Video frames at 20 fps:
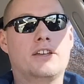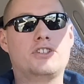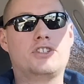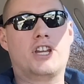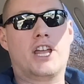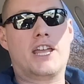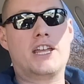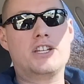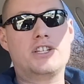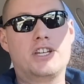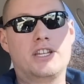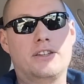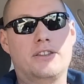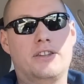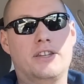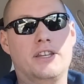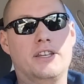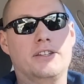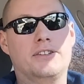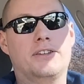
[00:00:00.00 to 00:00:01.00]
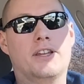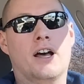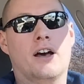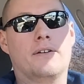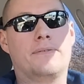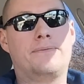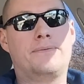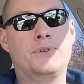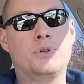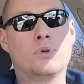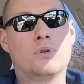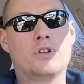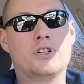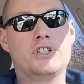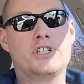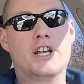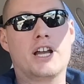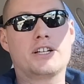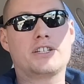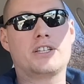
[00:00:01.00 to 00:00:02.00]
changing the uh, fuel
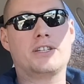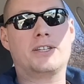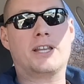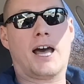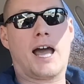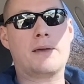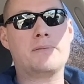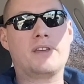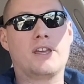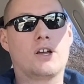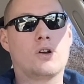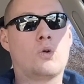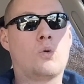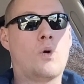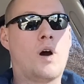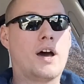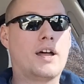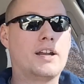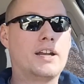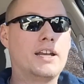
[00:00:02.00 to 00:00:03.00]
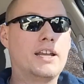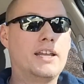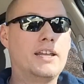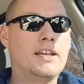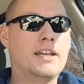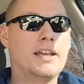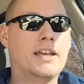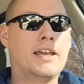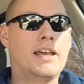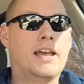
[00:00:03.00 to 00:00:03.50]
injection timing and quantity.